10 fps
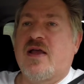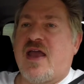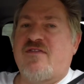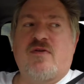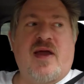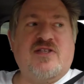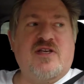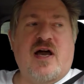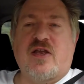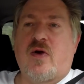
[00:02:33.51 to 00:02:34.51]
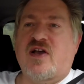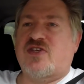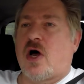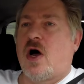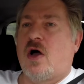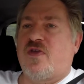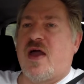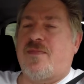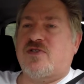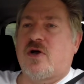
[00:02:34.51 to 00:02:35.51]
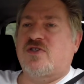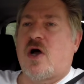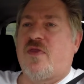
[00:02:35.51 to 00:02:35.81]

KevinMason.us, all the episodes,